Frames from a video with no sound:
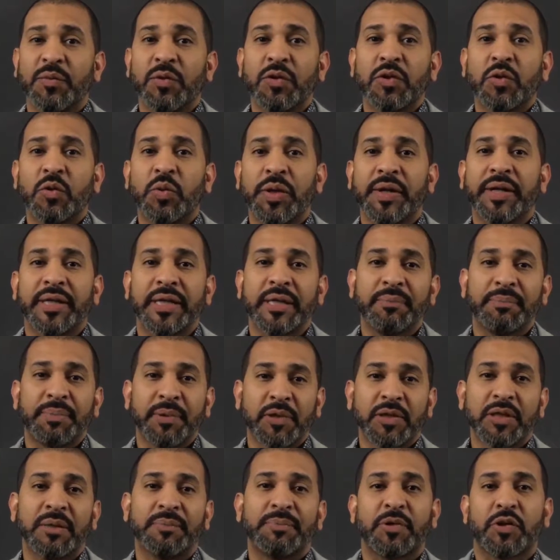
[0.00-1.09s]
it will
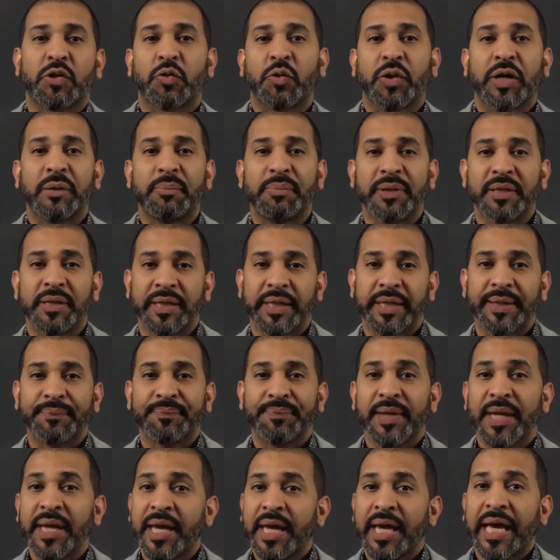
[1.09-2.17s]
quickly build up your
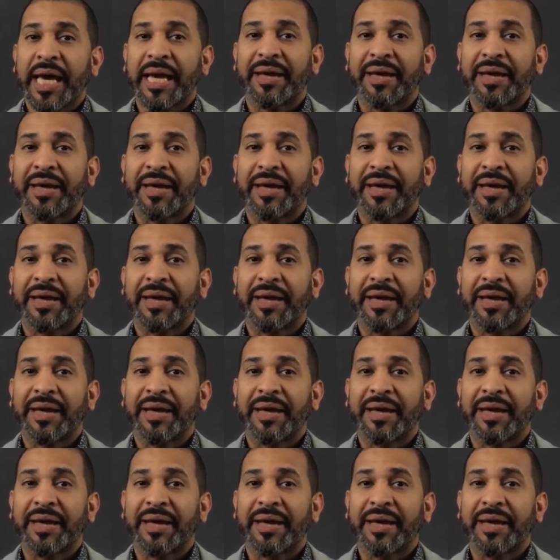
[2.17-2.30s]
credibility.